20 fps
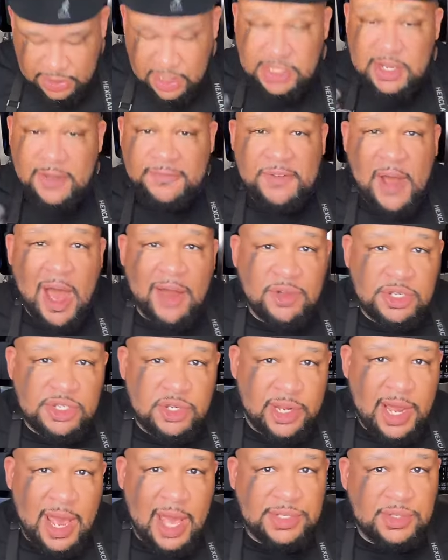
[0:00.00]
We just hit
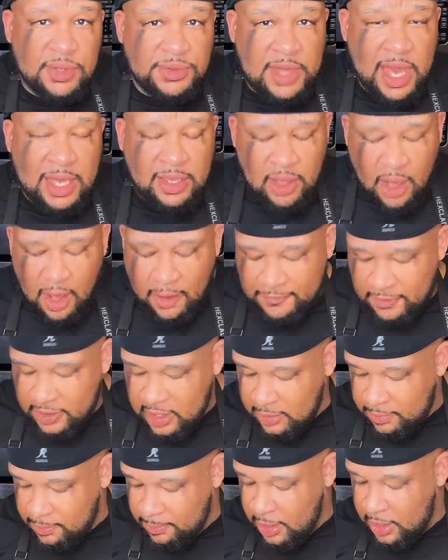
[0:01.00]
500k, so thank y'all for
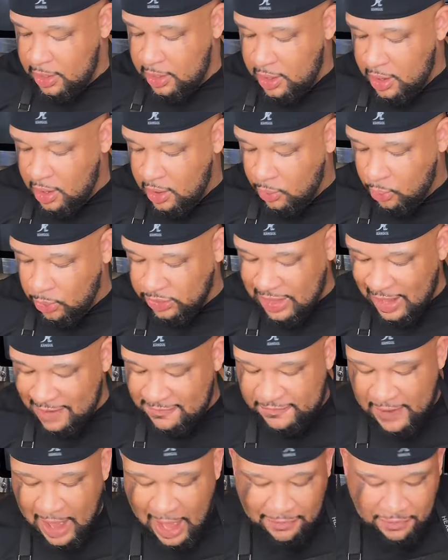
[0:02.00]
hitting me with
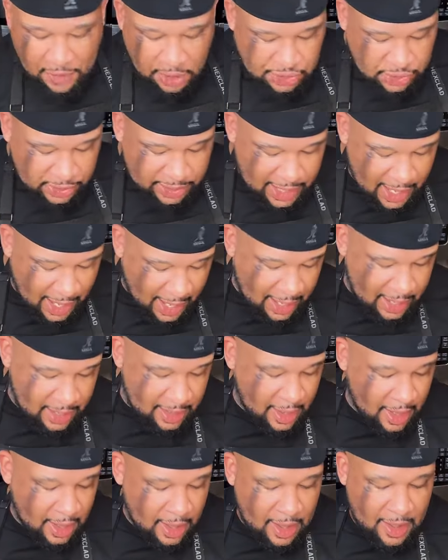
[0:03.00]
that
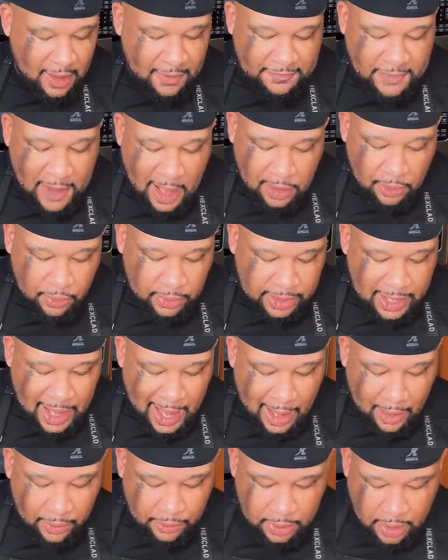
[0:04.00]
500k follower
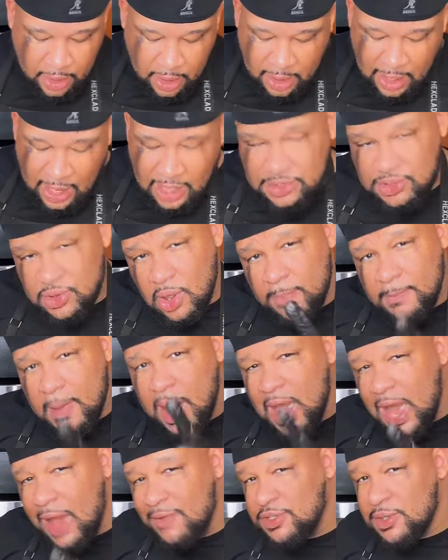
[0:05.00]
count. So I
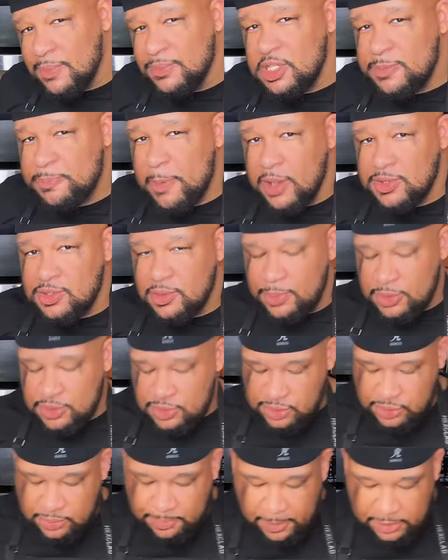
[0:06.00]
might have something special,
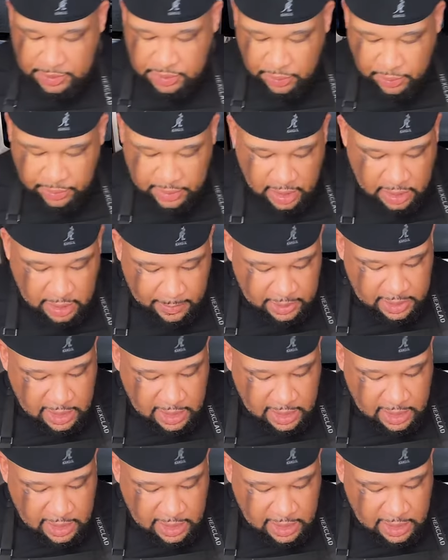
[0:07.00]
but but tune in.